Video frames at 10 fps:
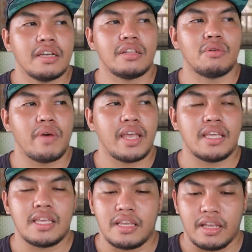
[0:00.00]
the way
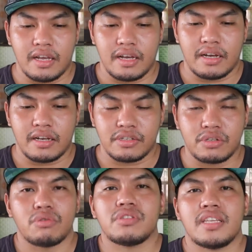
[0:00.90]
he uh,
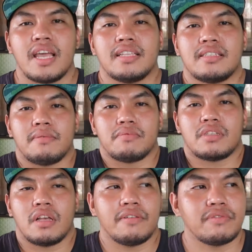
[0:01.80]
associates
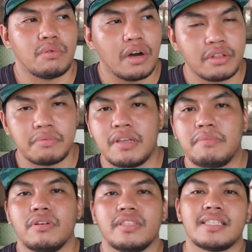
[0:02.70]
himself to other
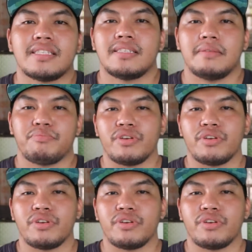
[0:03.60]
people that's